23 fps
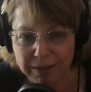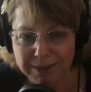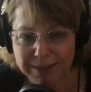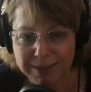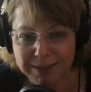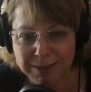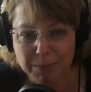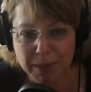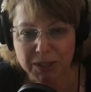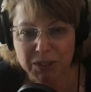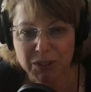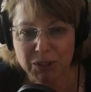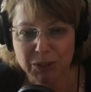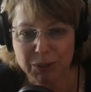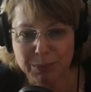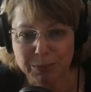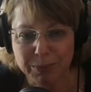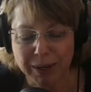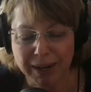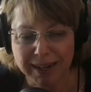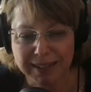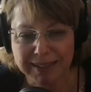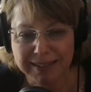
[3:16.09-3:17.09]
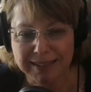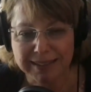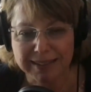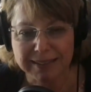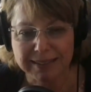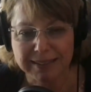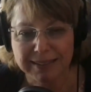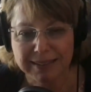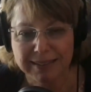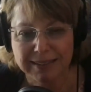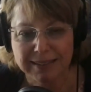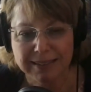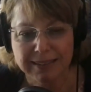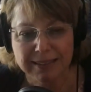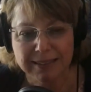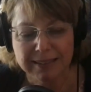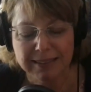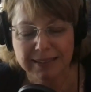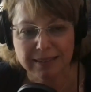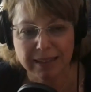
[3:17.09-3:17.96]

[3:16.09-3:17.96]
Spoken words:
special practice